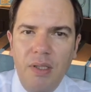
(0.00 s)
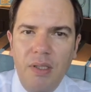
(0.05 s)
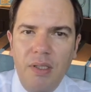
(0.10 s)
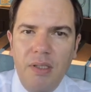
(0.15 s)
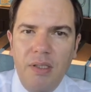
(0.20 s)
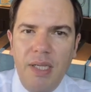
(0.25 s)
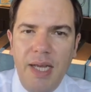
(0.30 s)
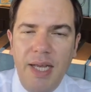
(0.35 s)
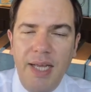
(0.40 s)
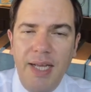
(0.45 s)

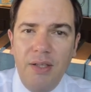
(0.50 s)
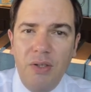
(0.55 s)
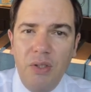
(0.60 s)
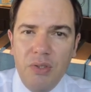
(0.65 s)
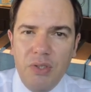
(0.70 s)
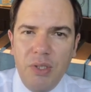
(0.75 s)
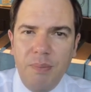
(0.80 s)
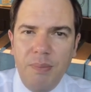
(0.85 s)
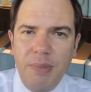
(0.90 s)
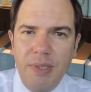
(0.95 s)
Now, how long
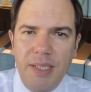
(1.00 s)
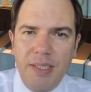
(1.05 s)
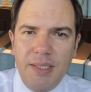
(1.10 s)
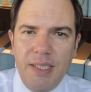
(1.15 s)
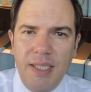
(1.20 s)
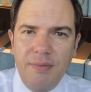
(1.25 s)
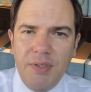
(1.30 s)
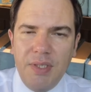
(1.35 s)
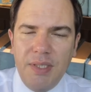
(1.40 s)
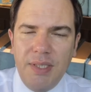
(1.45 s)
do police
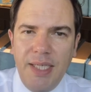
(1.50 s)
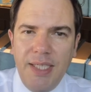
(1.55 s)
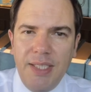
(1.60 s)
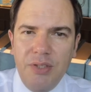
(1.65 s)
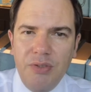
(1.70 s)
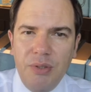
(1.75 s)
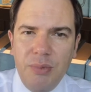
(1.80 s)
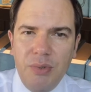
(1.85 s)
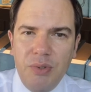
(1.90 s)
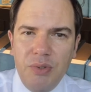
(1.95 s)
have to lay
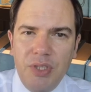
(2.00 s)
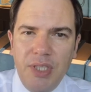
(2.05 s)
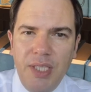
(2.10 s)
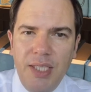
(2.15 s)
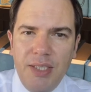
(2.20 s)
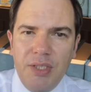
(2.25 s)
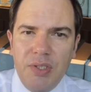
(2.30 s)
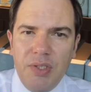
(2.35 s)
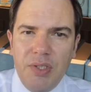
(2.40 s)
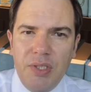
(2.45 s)
criminal
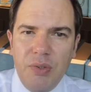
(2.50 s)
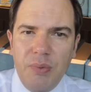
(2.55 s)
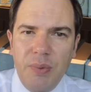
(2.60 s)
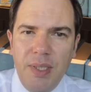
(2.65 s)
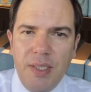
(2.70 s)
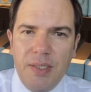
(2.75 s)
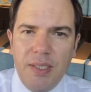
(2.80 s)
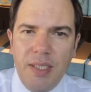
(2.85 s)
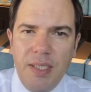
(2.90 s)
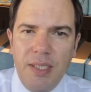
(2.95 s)
charges in
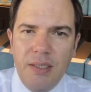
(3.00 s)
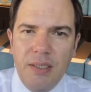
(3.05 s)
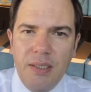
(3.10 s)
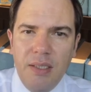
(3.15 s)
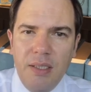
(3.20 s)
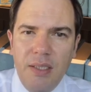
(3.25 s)
Queensland?